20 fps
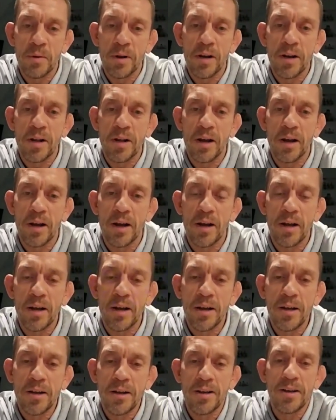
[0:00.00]
And
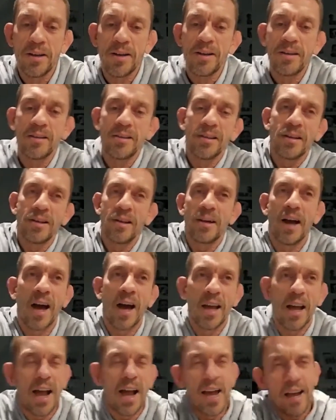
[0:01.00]

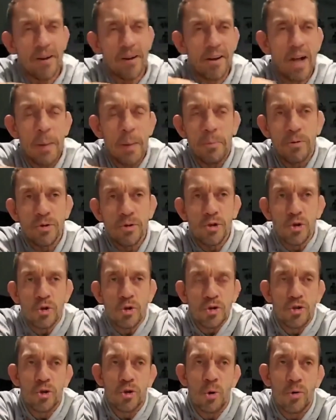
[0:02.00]
I had a couple
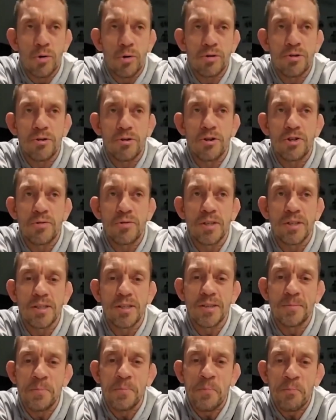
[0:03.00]
shoulder
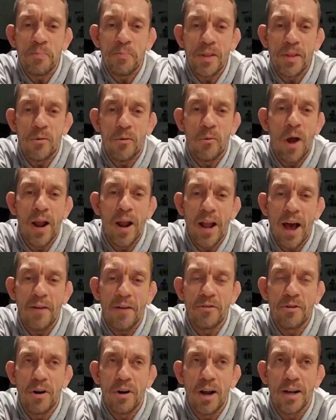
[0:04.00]
surgeries right
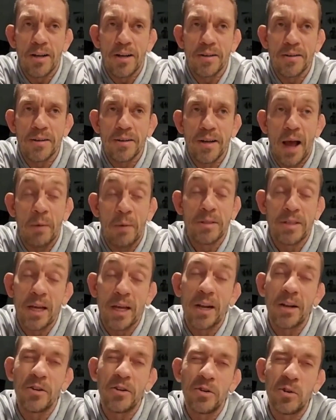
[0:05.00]
after I was
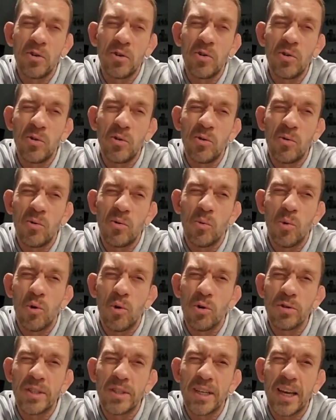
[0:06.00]
gonna do
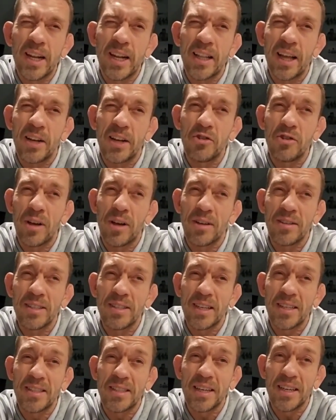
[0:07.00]
Worlds again in like
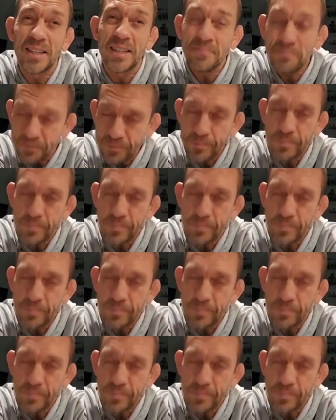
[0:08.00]
2016.